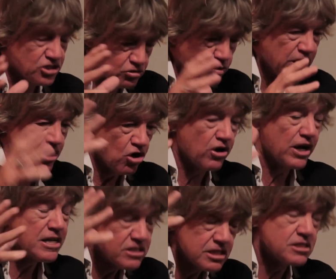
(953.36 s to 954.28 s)
Queen Kong
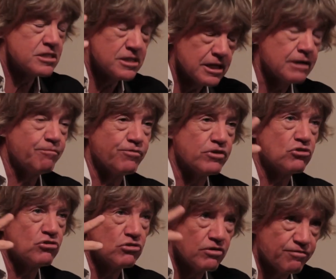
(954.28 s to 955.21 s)
has this
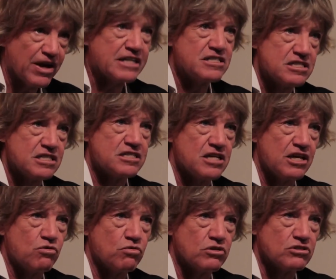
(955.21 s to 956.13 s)
fantasy
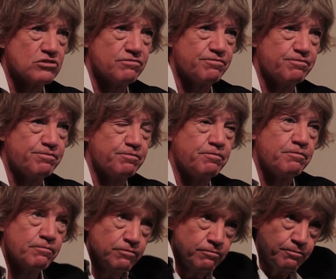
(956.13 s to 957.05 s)
sequence of
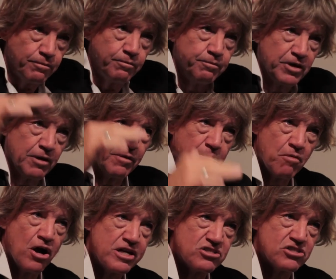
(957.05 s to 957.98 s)
becoming
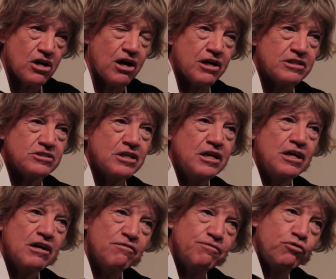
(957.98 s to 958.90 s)
my size
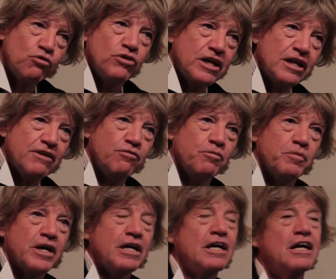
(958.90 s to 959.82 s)
and falling in love with
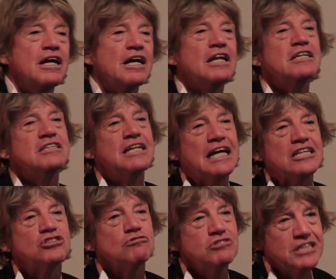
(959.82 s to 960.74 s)
me. And there's an
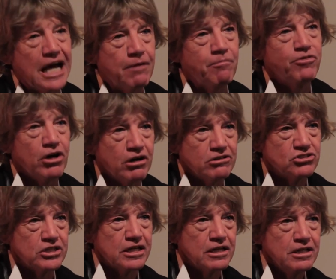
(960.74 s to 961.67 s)
actual tap
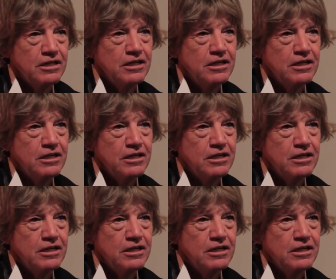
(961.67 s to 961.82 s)
dancing.